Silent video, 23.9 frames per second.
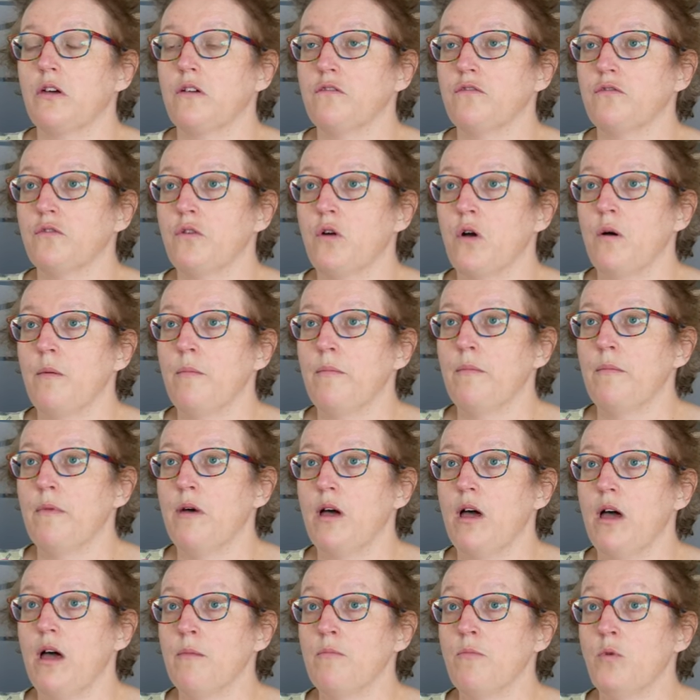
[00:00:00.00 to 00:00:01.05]
from
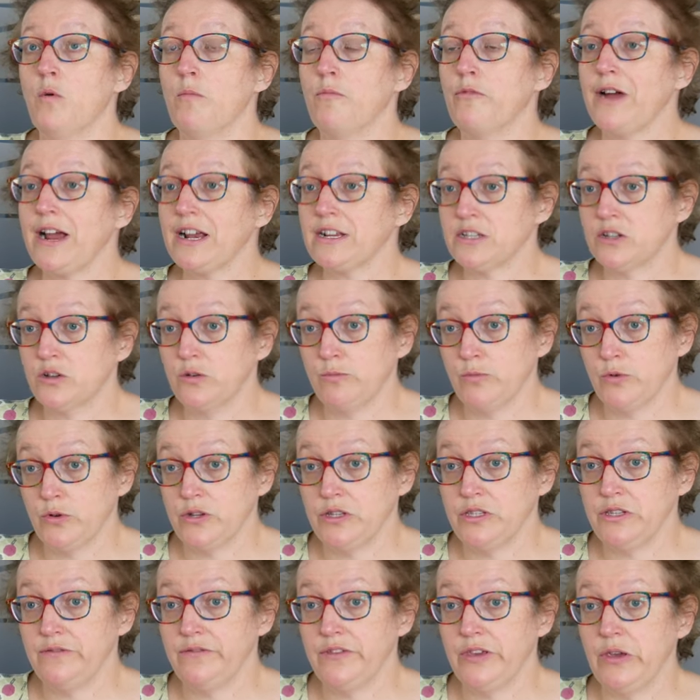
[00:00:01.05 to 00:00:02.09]
a more practical
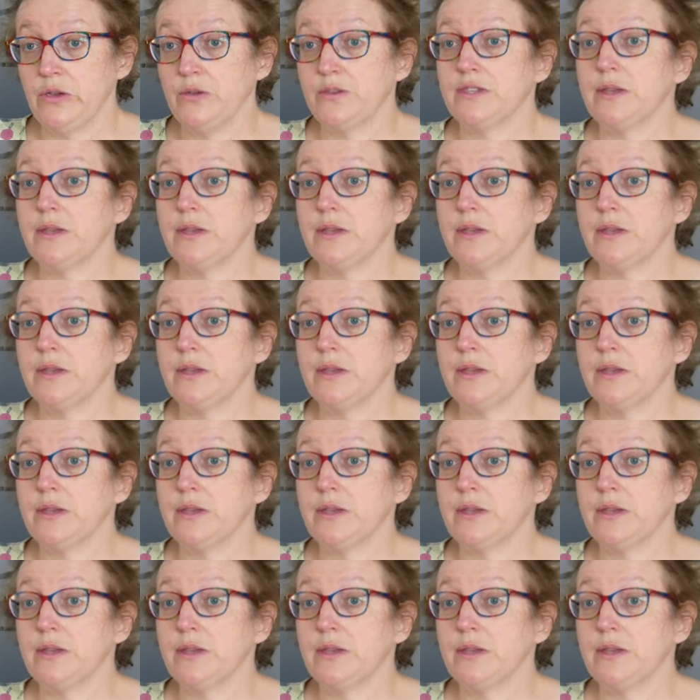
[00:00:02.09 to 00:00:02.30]
point of view,